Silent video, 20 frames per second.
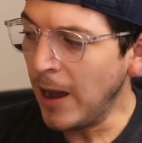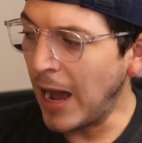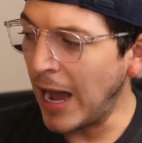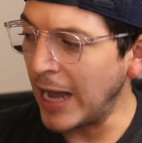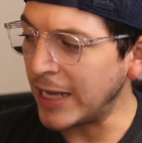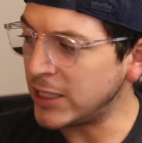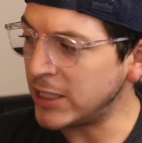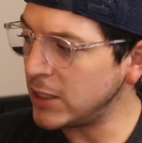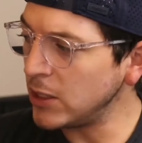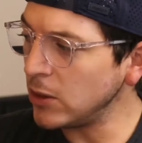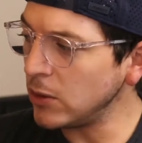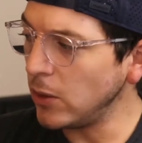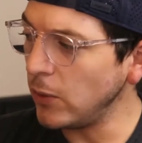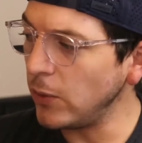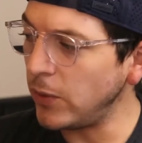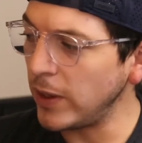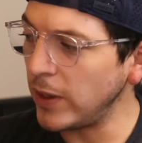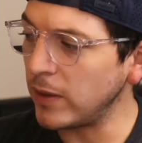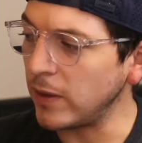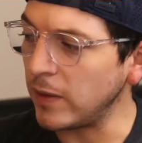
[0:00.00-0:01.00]
I still
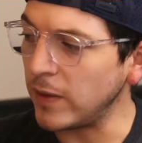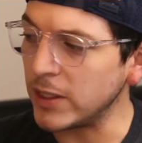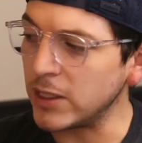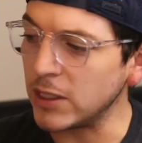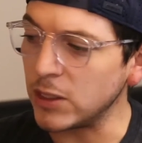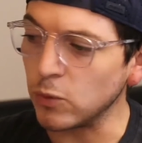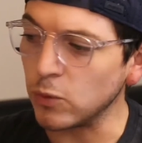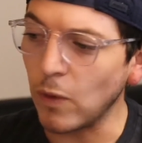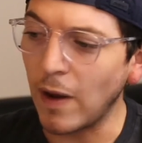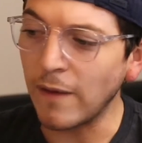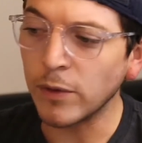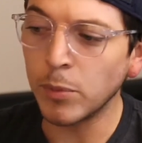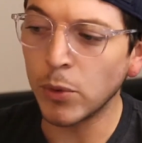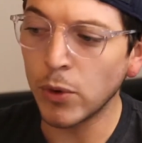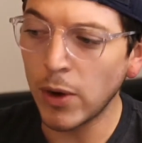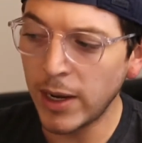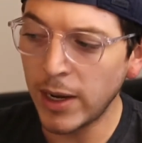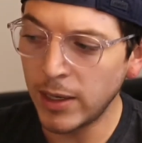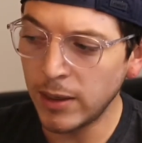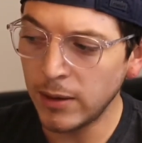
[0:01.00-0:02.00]
don't think that this is
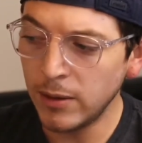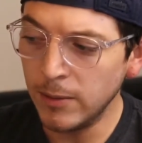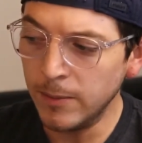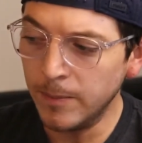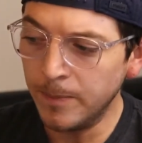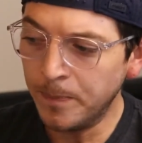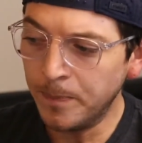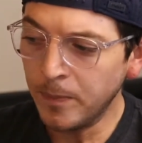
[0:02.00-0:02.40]
reverberated